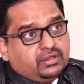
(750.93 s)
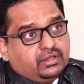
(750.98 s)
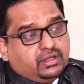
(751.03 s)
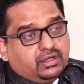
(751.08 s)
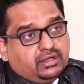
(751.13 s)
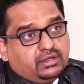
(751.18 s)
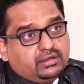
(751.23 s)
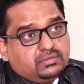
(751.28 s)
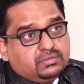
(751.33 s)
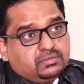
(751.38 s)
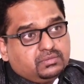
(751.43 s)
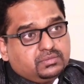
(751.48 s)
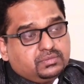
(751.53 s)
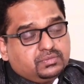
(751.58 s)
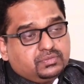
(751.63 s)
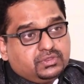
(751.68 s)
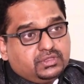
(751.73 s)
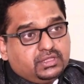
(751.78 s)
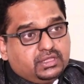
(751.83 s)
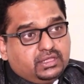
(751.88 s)

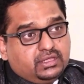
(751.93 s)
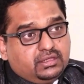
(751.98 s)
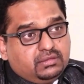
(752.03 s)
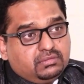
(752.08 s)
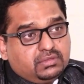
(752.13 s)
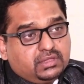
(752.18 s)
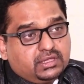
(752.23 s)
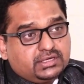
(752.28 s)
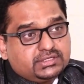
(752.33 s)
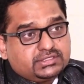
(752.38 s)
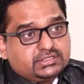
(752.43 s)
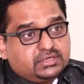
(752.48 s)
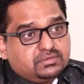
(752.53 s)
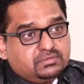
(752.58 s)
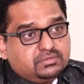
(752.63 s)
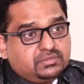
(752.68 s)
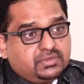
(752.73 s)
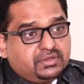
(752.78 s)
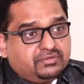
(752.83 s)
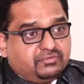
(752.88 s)
There is
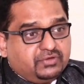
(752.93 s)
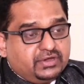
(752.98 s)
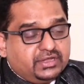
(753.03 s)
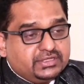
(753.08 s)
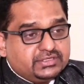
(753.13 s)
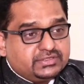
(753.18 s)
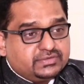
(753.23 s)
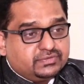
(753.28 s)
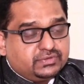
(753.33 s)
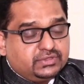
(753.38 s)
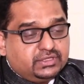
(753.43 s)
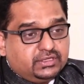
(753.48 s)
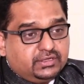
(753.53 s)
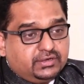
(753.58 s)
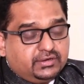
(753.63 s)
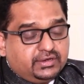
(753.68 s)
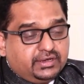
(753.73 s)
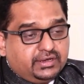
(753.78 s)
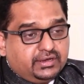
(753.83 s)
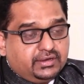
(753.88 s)
some evidence
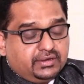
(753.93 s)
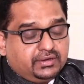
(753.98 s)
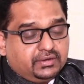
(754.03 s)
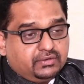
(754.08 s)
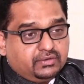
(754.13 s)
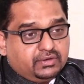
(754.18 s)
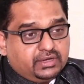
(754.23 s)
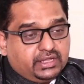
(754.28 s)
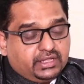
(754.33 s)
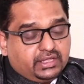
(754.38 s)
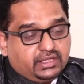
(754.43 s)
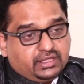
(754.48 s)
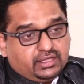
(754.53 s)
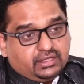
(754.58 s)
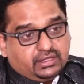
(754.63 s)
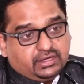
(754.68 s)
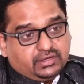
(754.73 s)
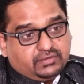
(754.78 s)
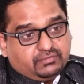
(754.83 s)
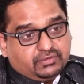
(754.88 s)

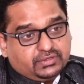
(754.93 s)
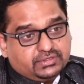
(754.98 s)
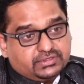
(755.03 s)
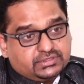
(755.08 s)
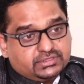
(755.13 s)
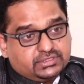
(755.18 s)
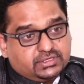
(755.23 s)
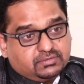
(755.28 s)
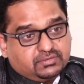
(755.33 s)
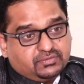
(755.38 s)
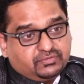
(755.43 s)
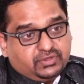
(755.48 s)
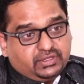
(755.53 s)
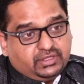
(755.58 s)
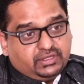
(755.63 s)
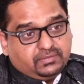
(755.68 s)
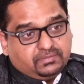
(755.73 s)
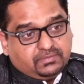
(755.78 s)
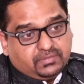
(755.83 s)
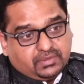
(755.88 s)
linking it with some of
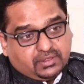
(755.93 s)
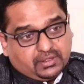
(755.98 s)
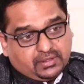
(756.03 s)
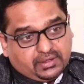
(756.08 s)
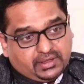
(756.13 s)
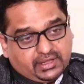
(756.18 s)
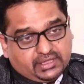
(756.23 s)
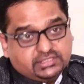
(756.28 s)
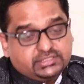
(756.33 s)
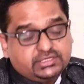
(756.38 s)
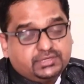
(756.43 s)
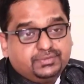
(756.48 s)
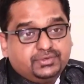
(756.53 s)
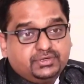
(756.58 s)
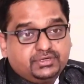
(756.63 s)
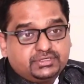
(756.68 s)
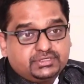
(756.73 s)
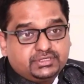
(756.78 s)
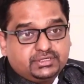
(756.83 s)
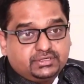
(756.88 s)
the
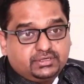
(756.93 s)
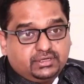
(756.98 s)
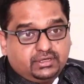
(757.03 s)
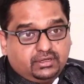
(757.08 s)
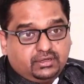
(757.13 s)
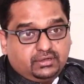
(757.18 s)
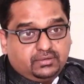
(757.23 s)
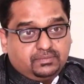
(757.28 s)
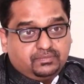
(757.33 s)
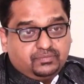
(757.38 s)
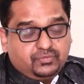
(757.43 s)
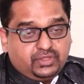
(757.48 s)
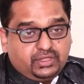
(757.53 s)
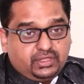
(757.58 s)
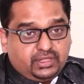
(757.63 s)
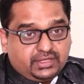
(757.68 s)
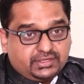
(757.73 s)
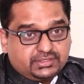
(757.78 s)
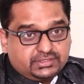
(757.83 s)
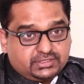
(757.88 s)
Alzheimer's and
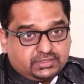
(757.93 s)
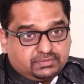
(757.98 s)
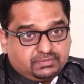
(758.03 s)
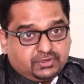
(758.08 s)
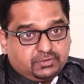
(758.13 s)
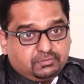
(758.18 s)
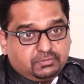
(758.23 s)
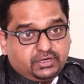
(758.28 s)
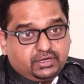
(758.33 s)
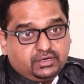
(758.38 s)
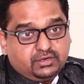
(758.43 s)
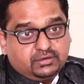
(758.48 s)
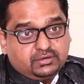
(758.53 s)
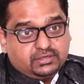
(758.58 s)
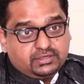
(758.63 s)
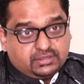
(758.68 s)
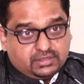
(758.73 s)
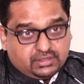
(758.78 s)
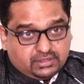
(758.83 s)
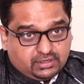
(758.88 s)
the extrapyramidal.
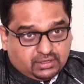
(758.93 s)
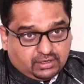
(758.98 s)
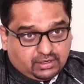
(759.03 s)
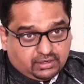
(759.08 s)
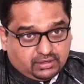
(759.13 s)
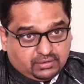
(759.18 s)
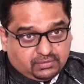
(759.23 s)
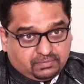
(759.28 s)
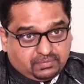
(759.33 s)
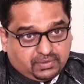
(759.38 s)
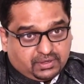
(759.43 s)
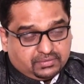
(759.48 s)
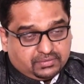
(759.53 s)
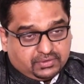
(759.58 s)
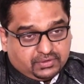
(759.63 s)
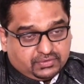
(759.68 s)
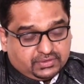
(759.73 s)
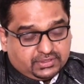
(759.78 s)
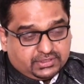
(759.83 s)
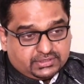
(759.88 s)

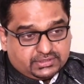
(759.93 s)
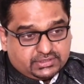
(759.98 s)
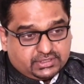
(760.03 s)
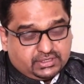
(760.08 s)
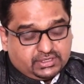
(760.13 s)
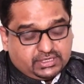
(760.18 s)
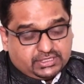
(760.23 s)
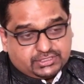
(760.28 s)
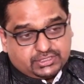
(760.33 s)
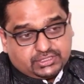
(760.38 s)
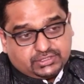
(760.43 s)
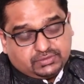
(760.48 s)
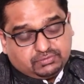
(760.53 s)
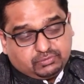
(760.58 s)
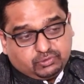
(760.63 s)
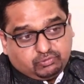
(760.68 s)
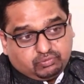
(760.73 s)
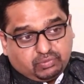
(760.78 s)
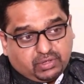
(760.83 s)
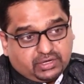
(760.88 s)
There is a relationship
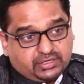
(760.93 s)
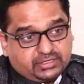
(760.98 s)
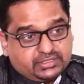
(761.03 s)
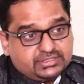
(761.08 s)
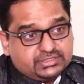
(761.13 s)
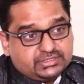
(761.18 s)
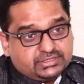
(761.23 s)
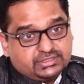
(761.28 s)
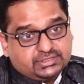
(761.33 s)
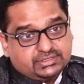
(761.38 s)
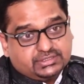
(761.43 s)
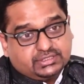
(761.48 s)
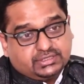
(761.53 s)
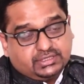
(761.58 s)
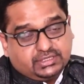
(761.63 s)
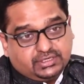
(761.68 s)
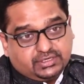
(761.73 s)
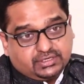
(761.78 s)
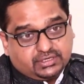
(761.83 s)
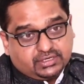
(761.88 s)
with Parkinson's and
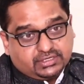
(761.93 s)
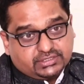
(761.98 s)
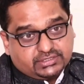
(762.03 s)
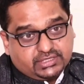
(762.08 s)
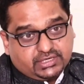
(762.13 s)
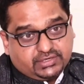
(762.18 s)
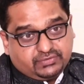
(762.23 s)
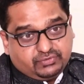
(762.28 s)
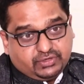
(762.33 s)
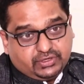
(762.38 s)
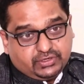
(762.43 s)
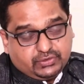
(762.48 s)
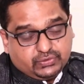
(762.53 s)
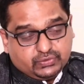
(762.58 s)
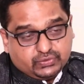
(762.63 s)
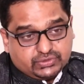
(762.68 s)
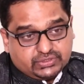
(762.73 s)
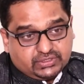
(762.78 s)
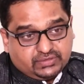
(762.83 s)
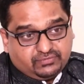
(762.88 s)
the drugs that we are
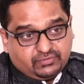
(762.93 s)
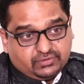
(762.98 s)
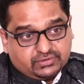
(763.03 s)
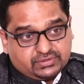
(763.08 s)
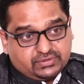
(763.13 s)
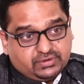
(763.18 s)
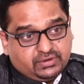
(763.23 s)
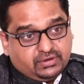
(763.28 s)
using for